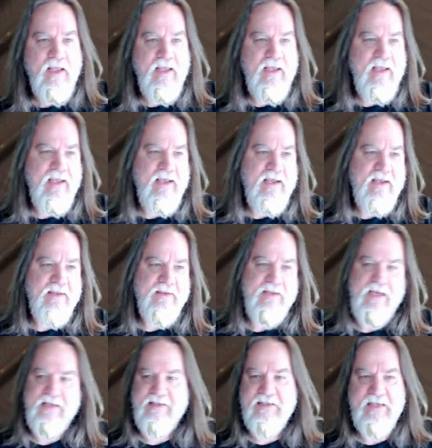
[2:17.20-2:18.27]
And
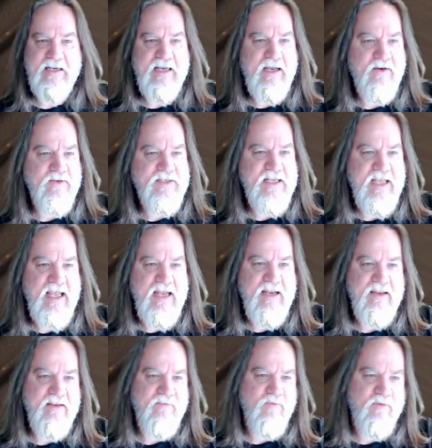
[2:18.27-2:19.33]
that's it. I don't see
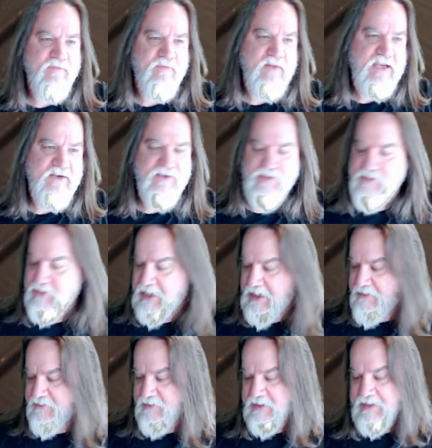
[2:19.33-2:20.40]
any reflection or
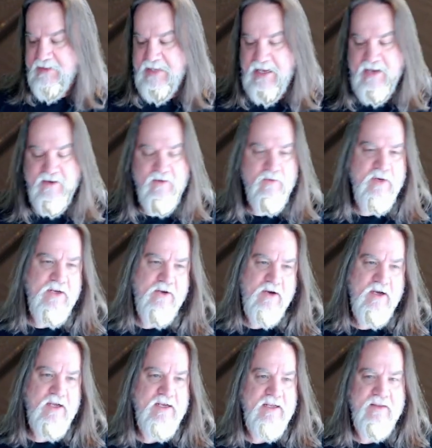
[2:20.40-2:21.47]
anything like that going
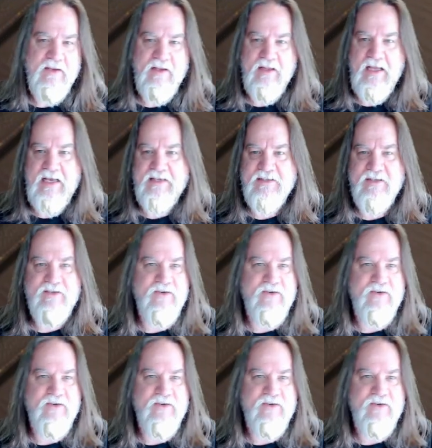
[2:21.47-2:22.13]
on in the glasses,